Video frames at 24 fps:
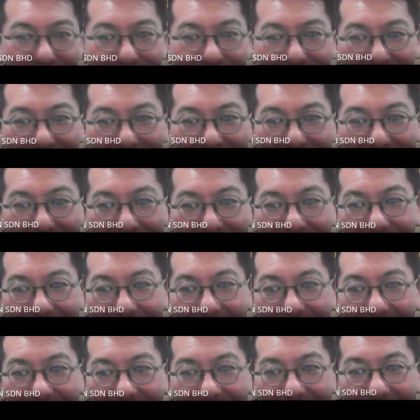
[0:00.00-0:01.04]
unit.
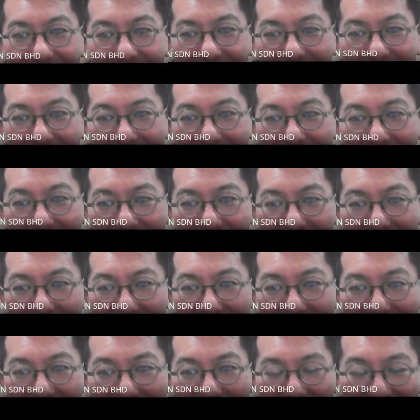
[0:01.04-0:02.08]
Okay,
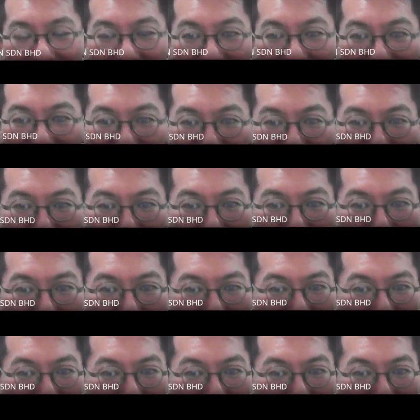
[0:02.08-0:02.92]
and then the GL